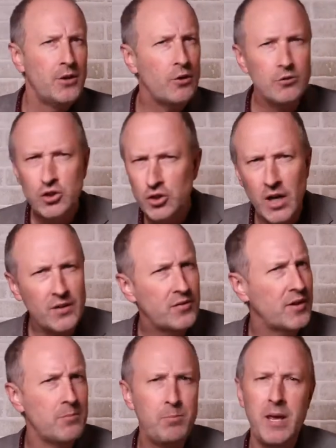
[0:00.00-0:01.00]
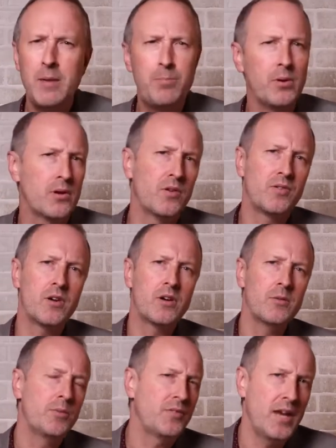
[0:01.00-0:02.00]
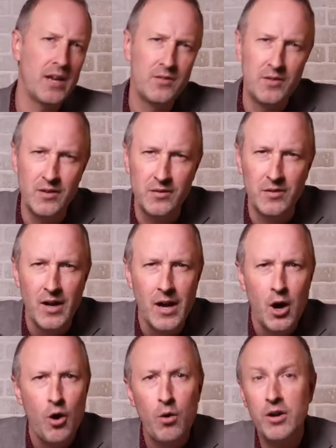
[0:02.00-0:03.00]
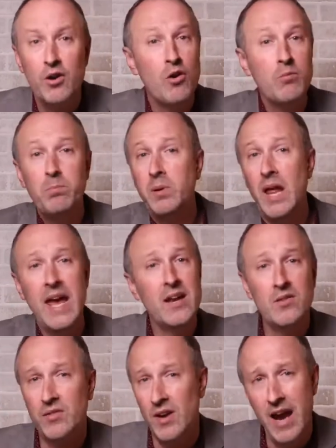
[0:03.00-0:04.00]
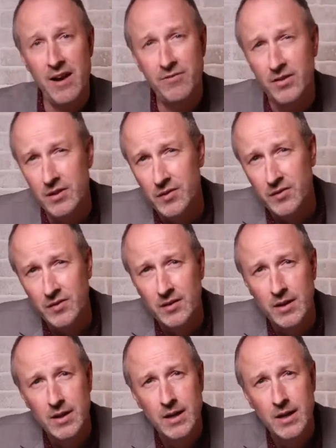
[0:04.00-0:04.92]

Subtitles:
Don't trust in people or circumstances or your own plans or efforts.